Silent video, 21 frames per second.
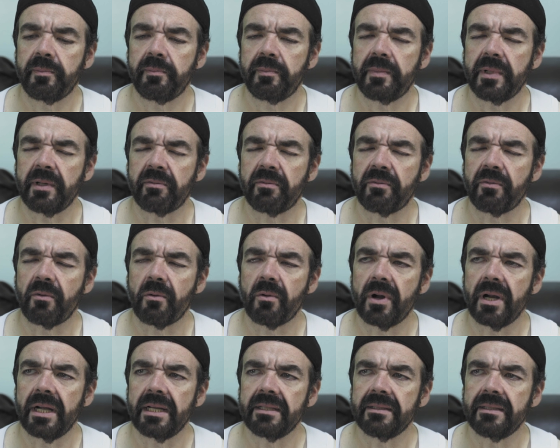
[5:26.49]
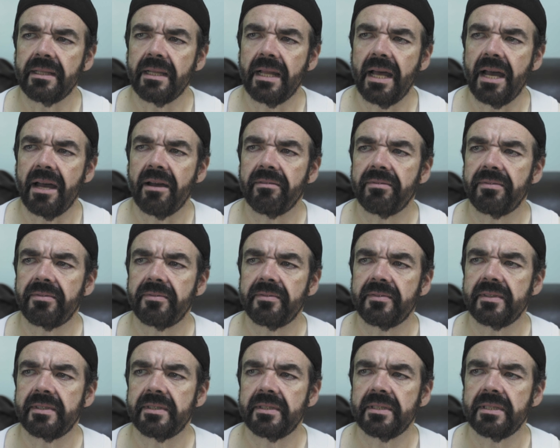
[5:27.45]
before I
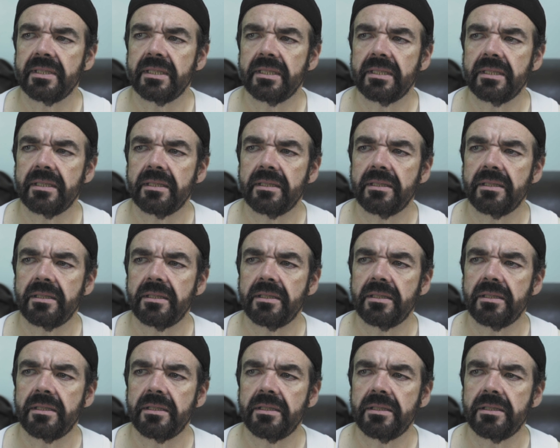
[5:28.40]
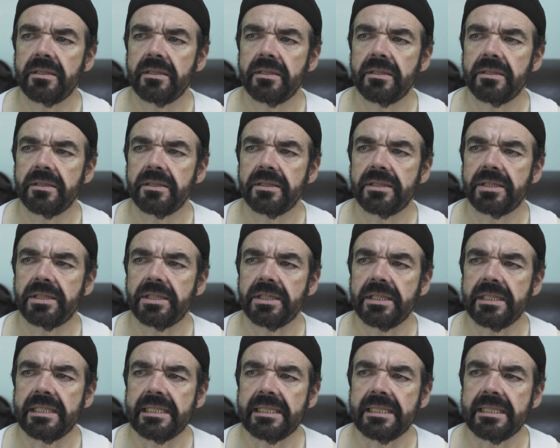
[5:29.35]
left,
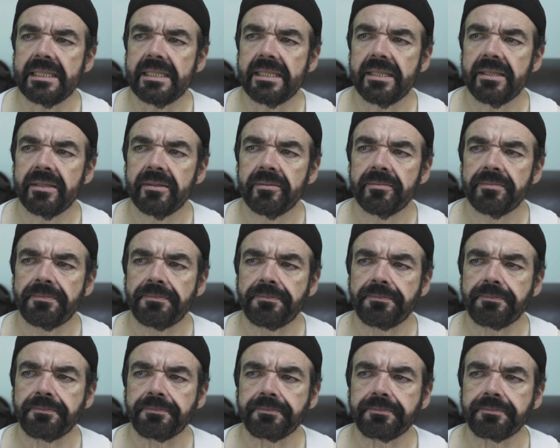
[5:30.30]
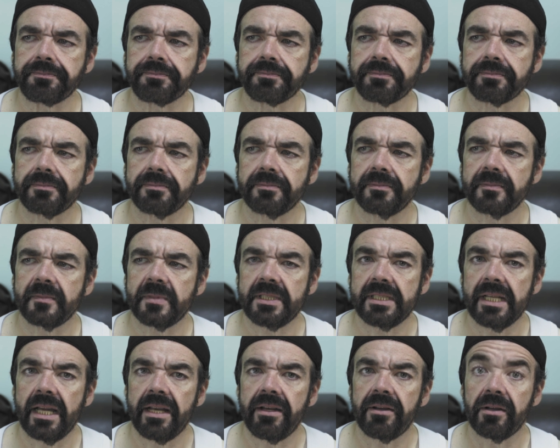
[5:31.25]
she
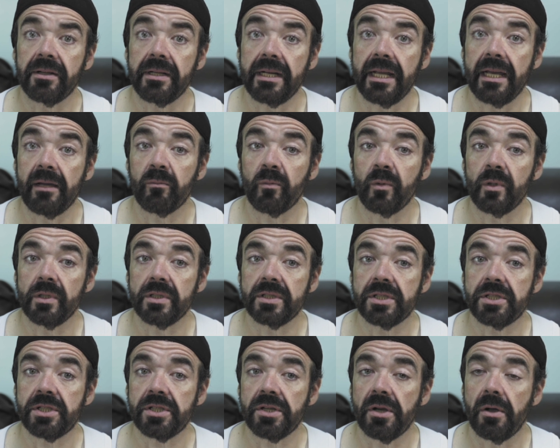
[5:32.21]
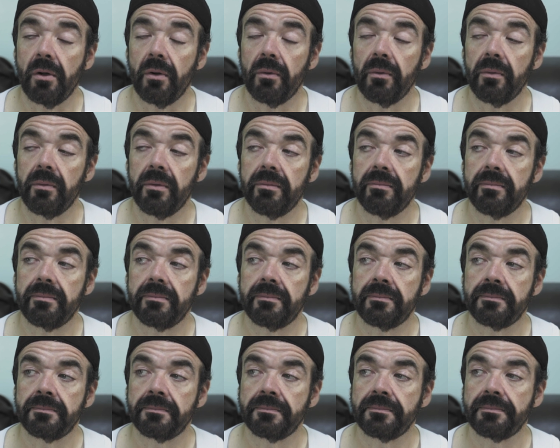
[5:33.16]
said her name was Joan,
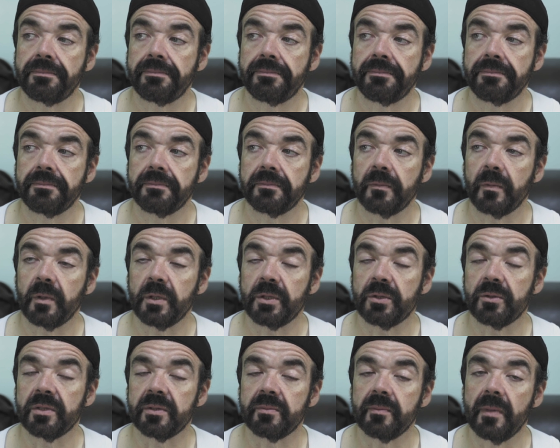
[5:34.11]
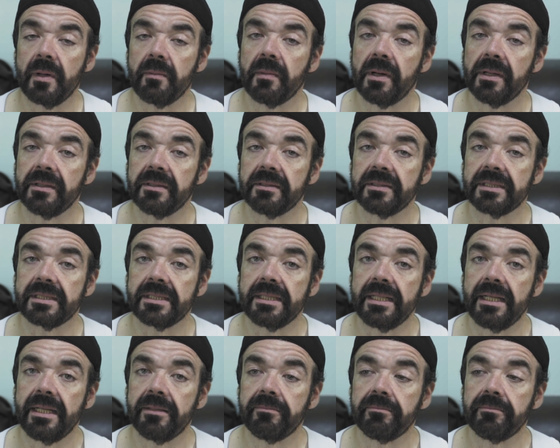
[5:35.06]
which was my mother's name,